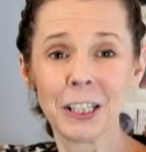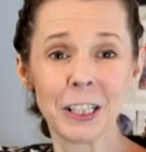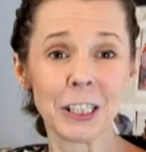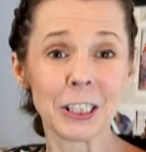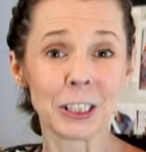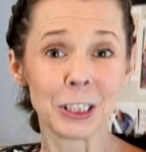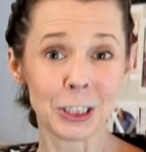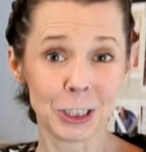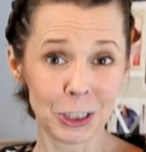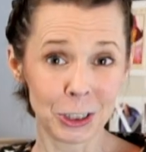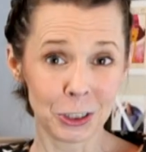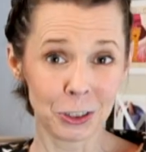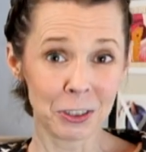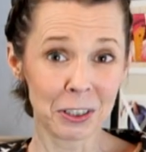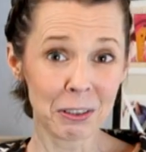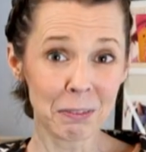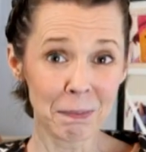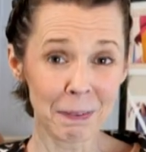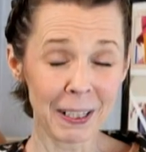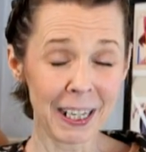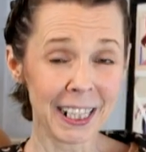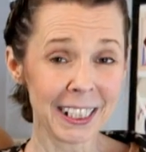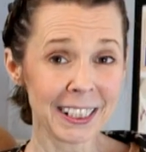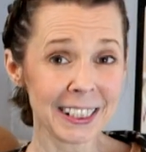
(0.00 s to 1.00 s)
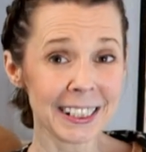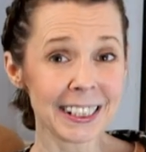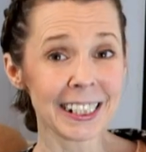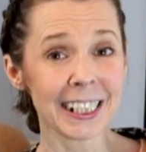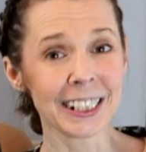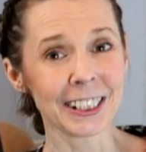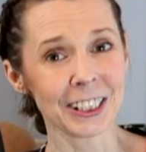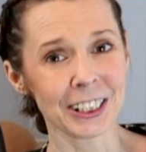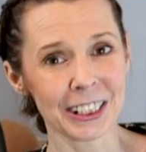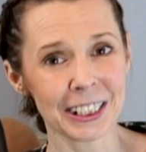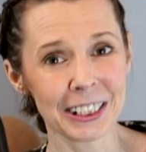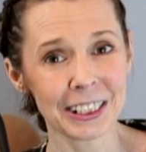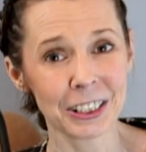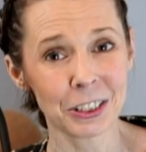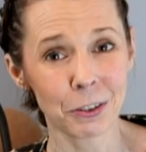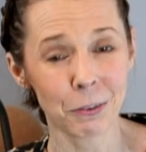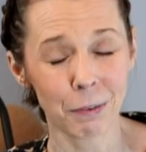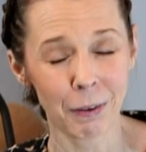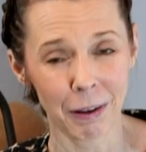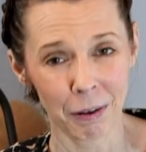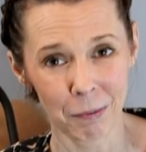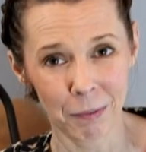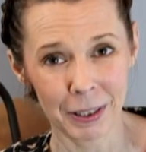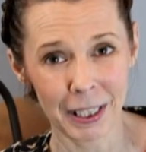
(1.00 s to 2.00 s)
should have paid attention to
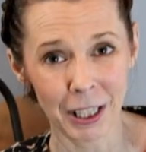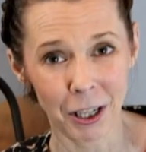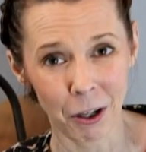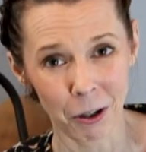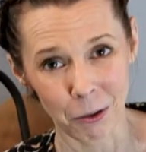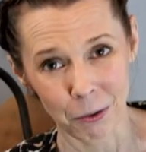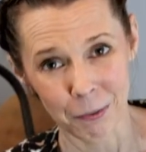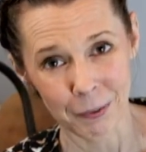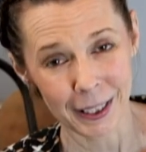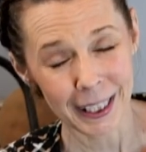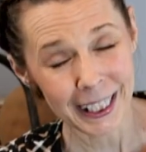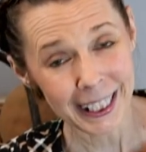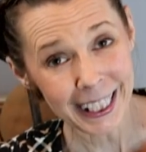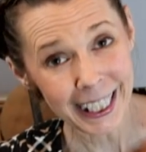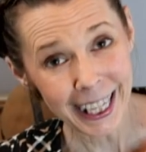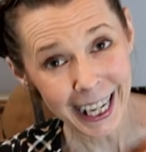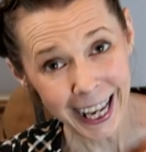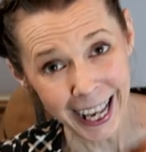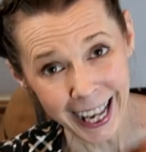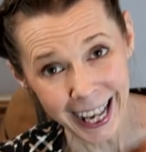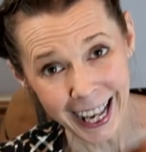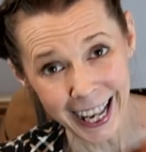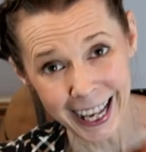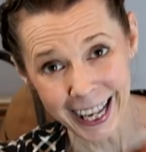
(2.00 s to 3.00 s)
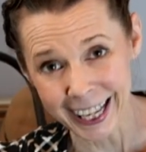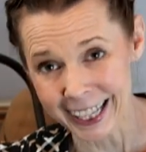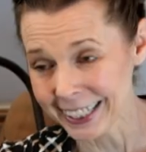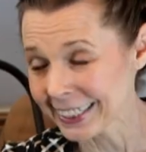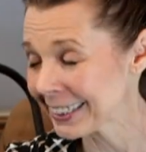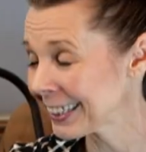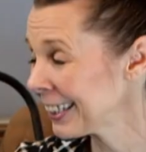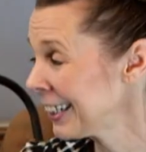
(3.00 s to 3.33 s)
what we already had.